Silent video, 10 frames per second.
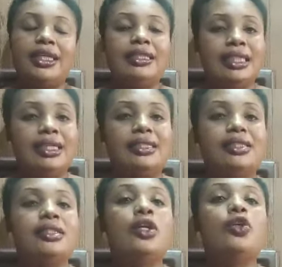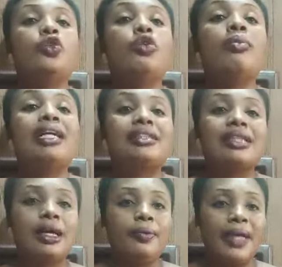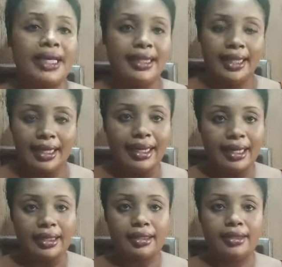Yes, no matter where they are,